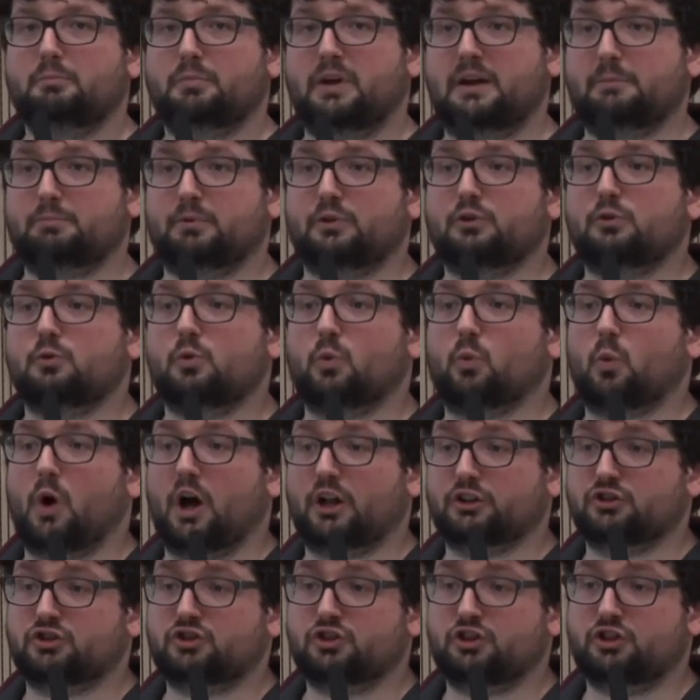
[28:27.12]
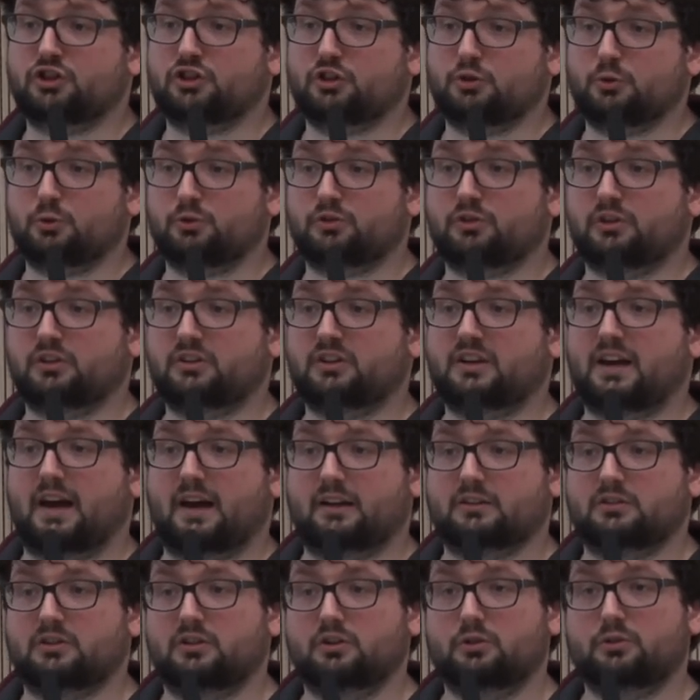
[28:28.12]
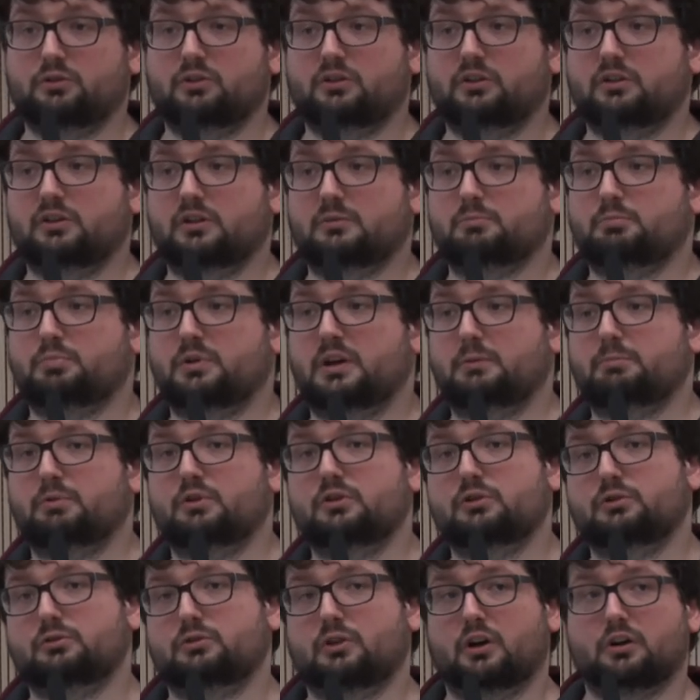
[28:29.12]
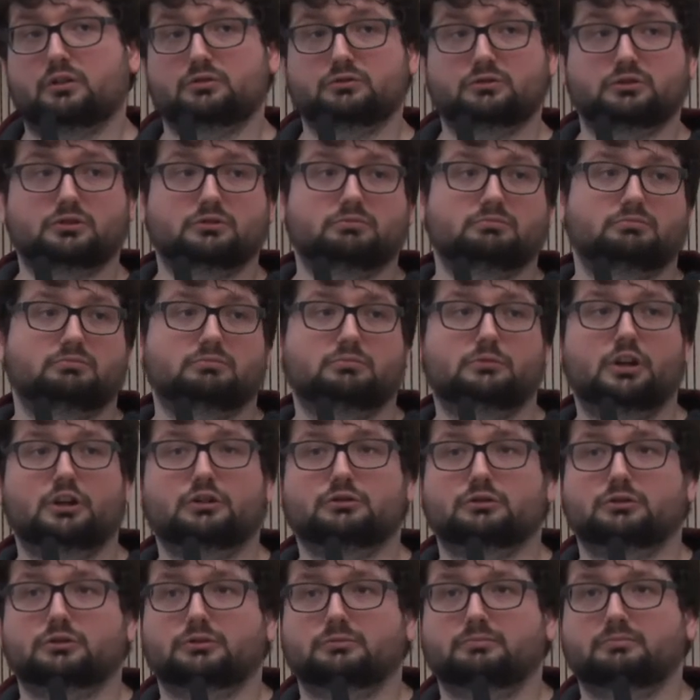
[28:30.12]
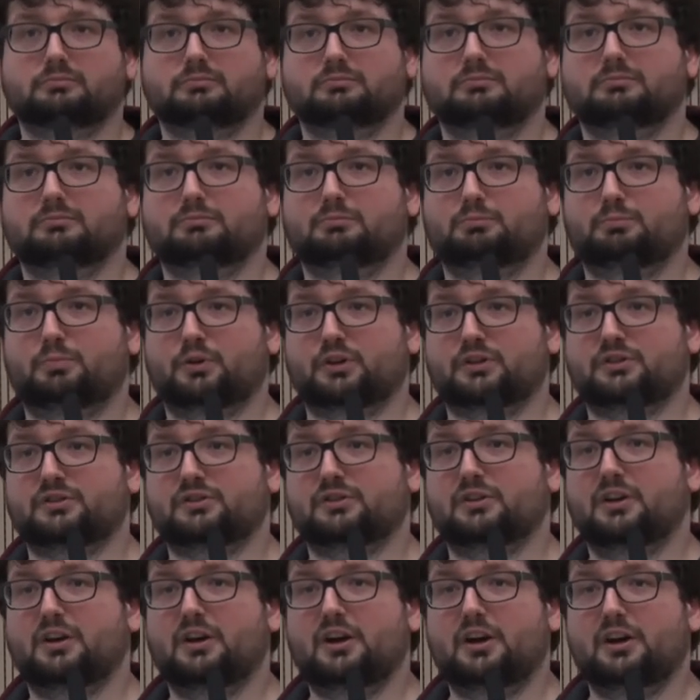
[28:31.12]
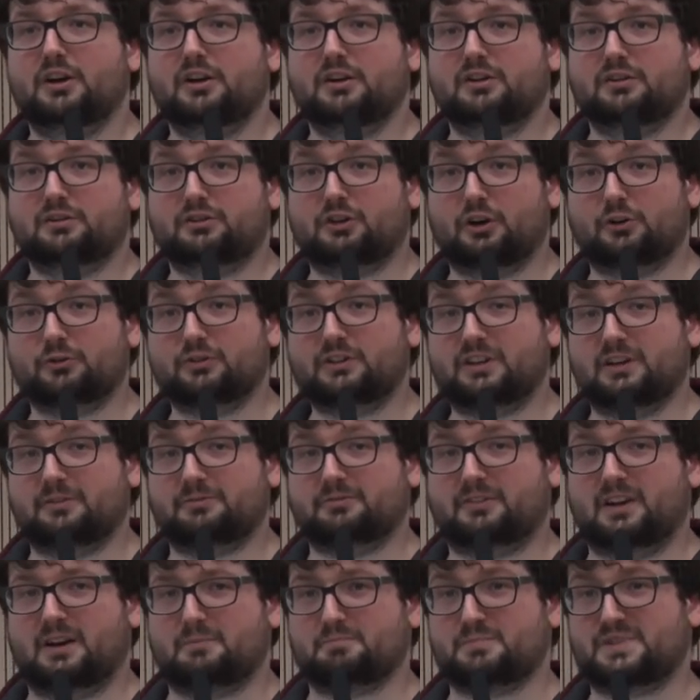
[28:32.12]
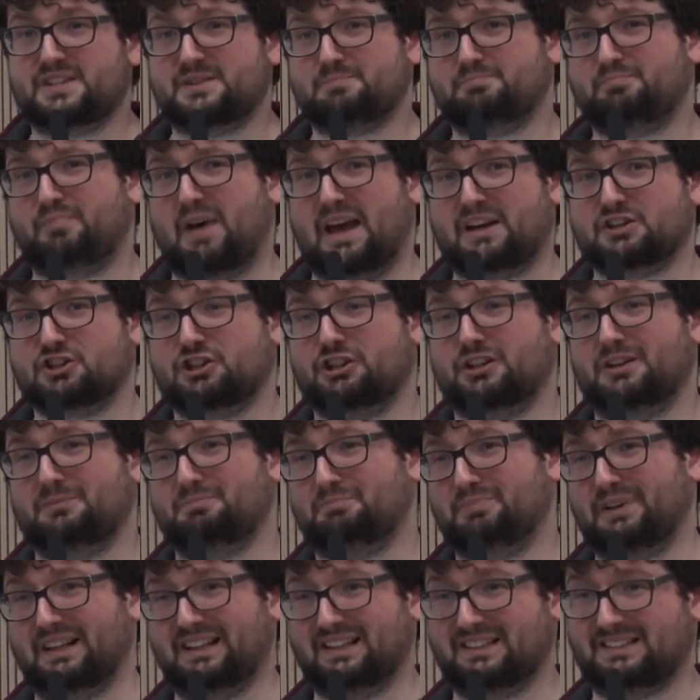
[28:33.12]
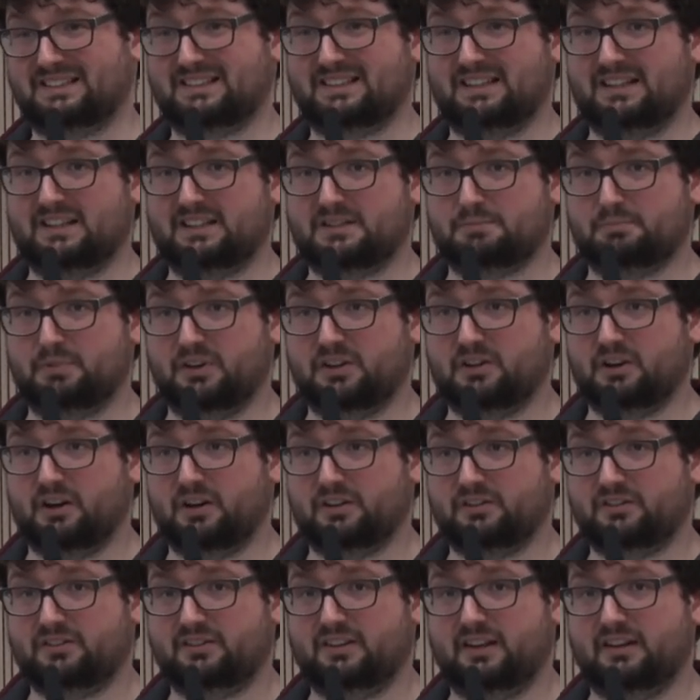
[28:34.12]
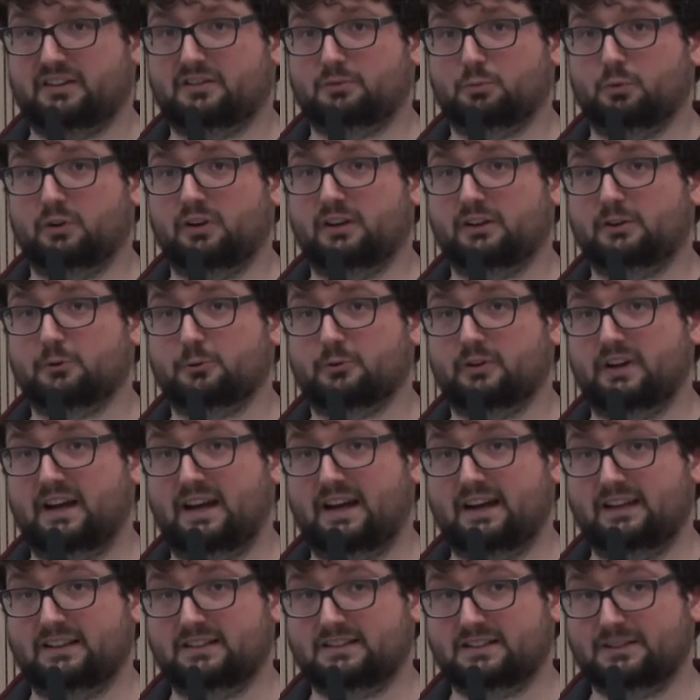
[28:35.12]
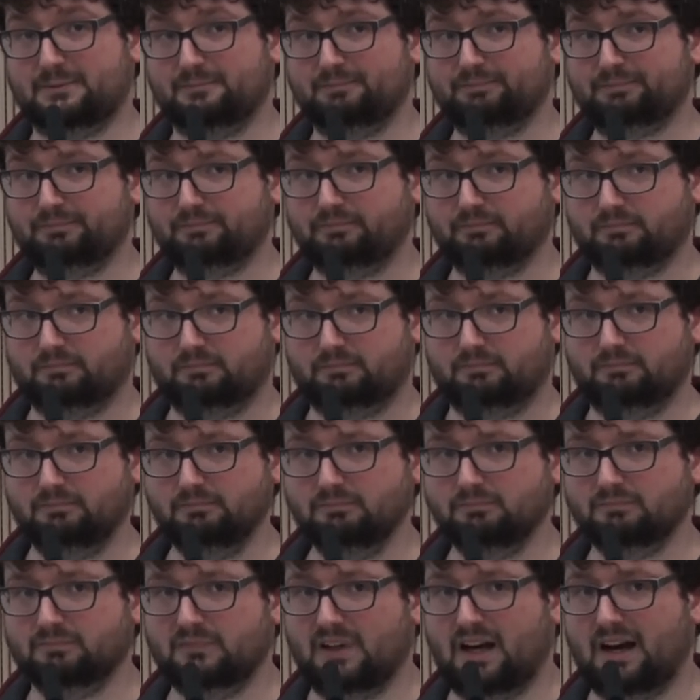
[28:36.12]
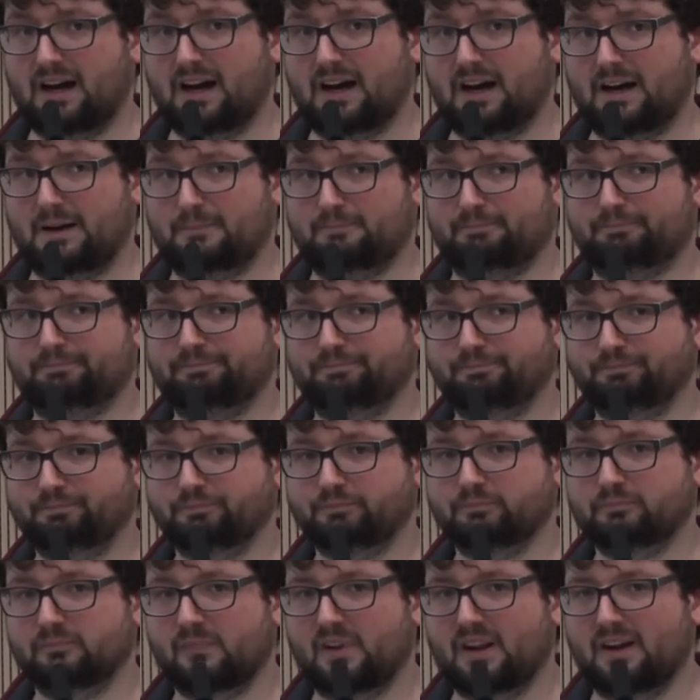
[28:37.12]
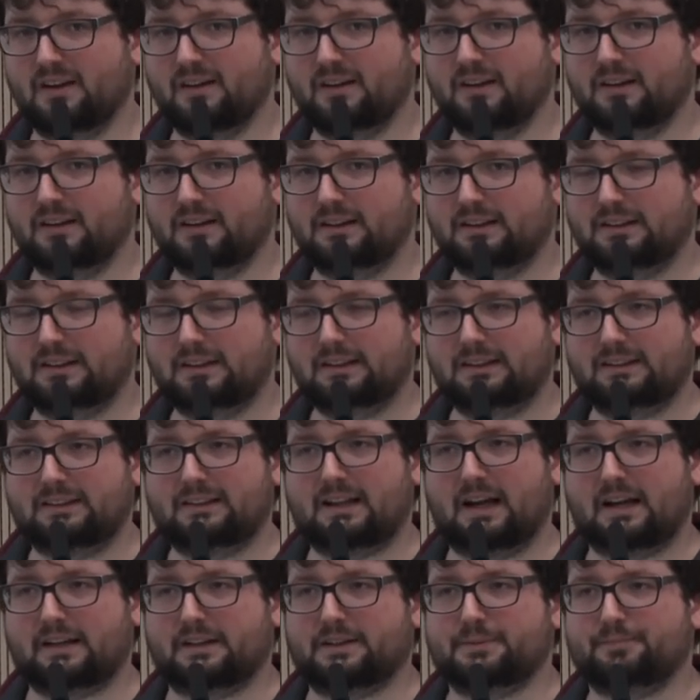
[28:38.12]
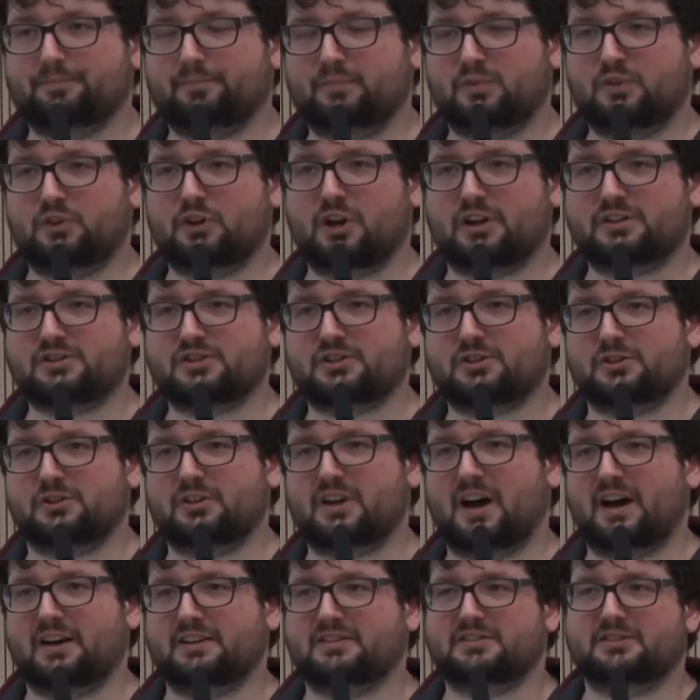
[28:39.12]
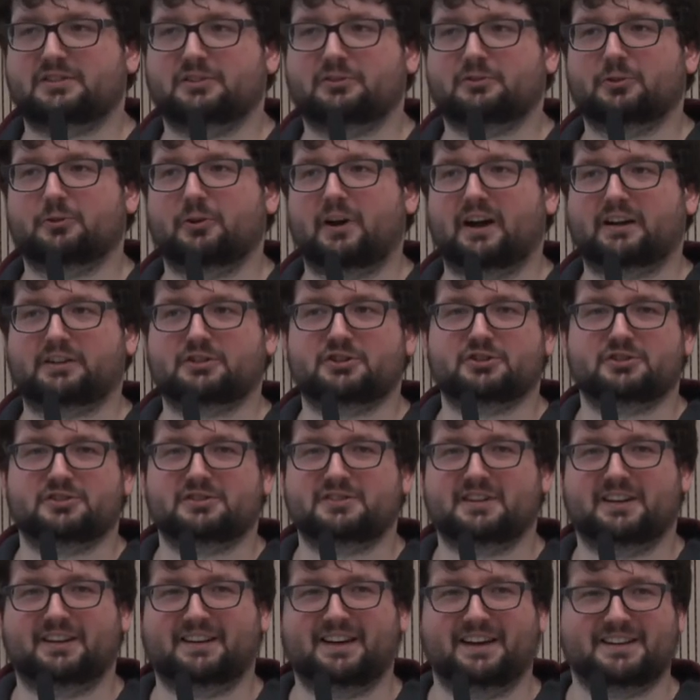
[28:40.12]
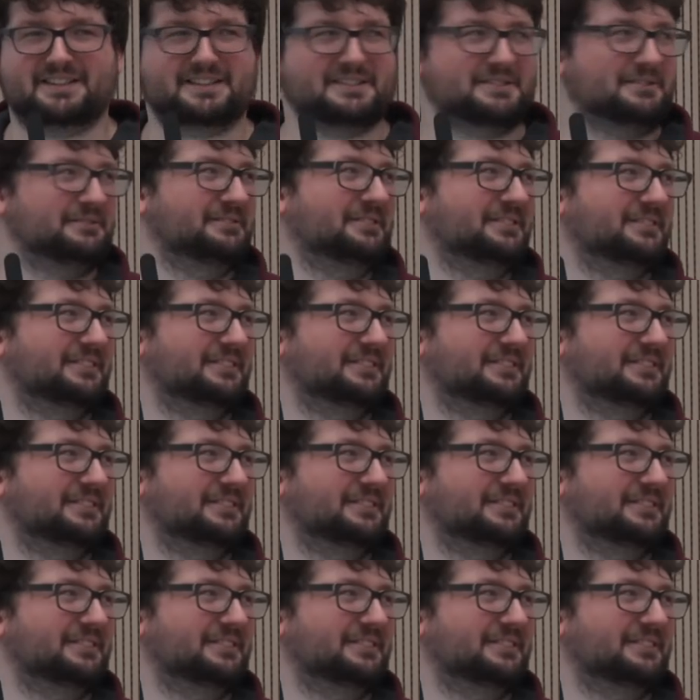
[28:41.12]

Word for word: people who want to use it can use it, and people who don't, don't. But don't give them special abilities, because this will create um, like not so nice interactions, I guess.